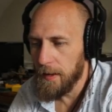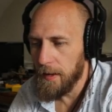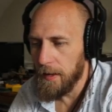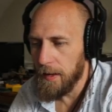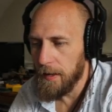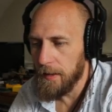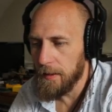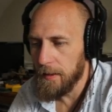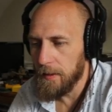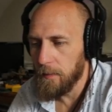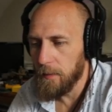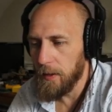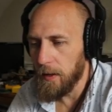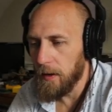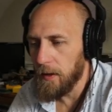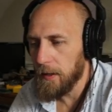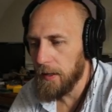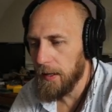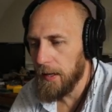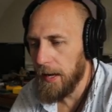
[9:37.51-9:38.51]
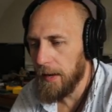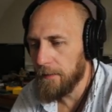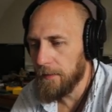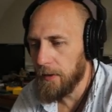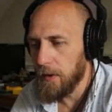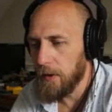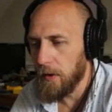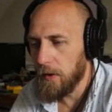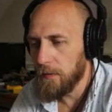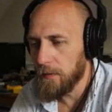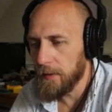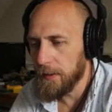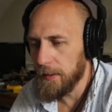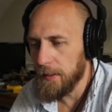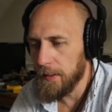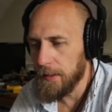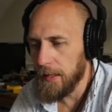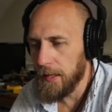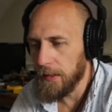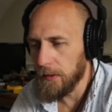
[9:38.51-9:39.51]
And then we are going to have an
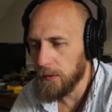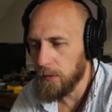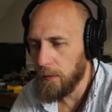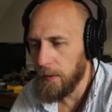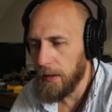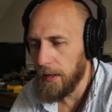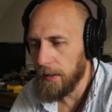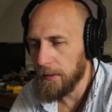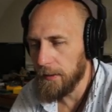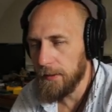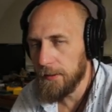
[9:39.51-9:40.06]
overheat as well.